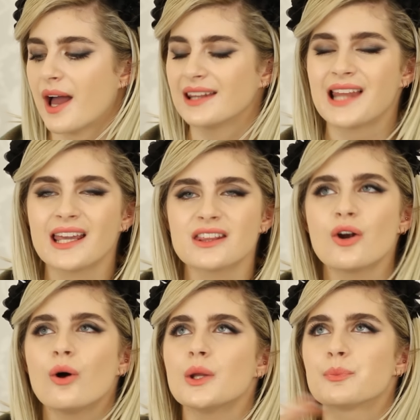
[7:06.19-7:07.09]
I like the
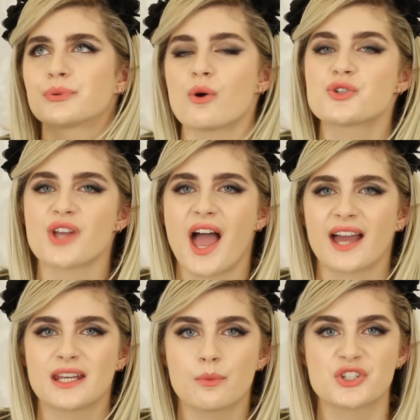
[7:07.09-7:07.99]
whole approach to
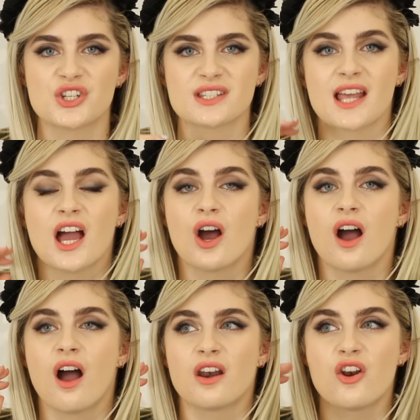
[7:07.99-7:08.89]
acne, which is
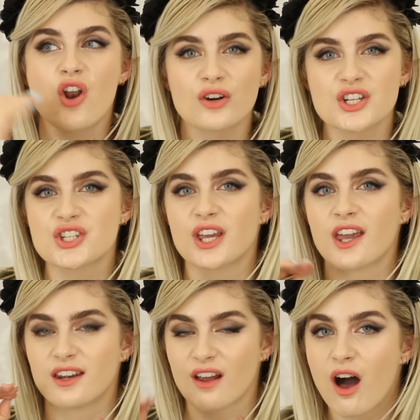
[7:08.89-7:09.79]

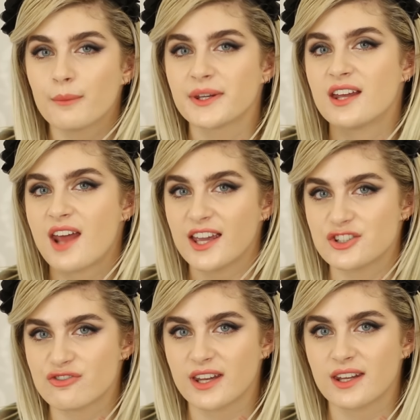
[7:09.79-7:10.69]
nourishing and calming and
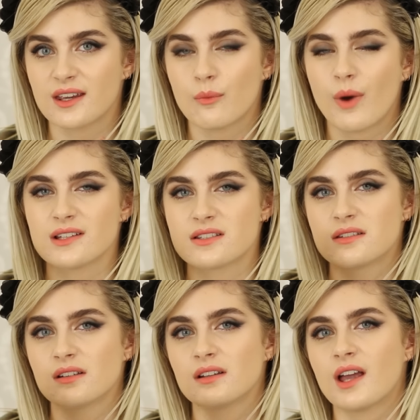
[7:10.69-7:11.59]
hydrating while
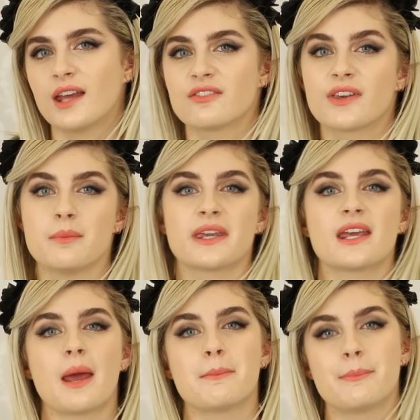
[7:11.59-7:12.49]
still kind of keeping
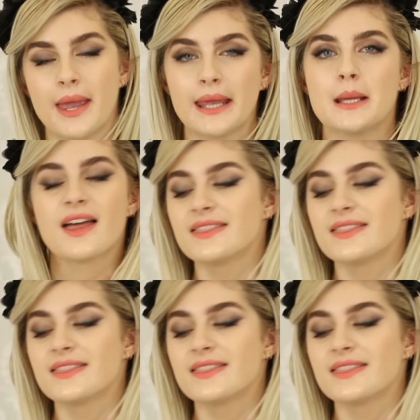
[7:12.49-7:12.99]
it at bay.